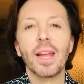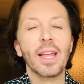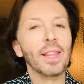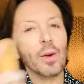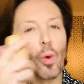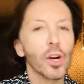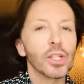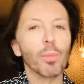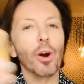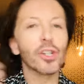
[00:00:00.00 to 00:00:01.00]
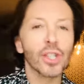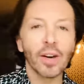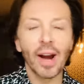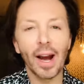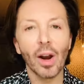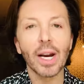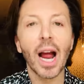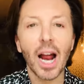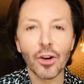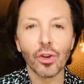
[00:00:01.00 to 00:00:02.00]
they'd wash the brush their hair like a
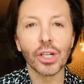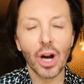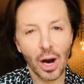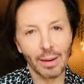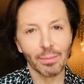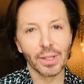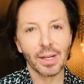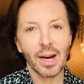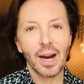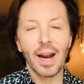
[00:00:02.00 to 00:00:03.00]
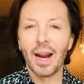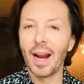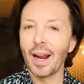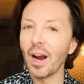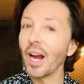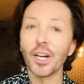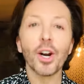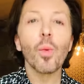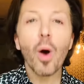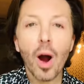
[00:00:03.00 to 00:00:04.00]
hundred times. And I don't know
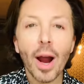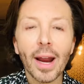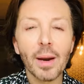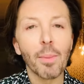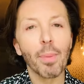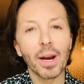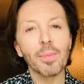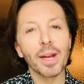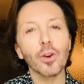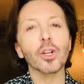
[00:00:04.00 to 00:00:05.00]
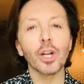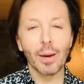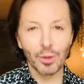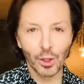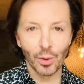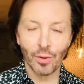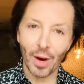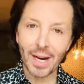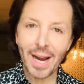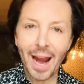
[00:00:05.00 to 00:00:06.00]
why, but it'd be a good time to do it
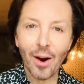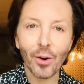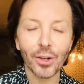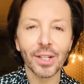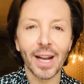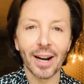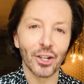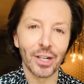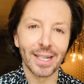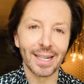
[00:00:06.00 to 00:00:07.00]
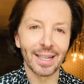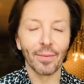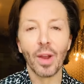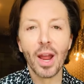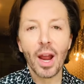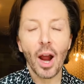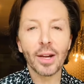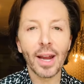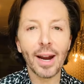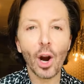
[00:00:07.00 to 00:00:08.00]
right now because it's allergy season.
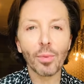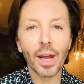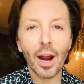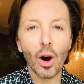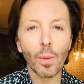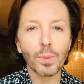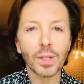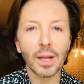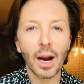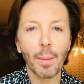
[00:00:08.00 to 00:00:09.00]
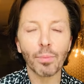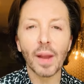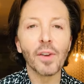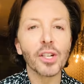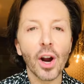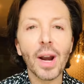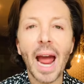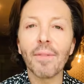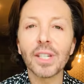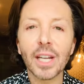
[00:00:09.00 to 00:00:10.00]
Okay, hope that helps. Um, if you don't
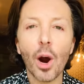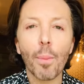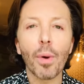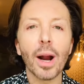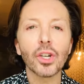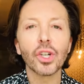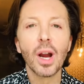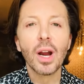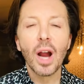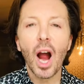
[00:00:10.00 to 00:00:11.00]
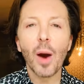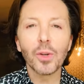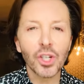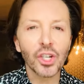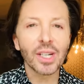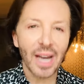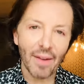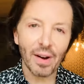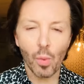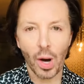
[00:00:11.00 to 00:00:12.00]
have a scalp brush, I would suggest
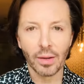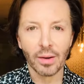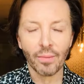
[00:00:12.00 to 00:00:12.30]
having one.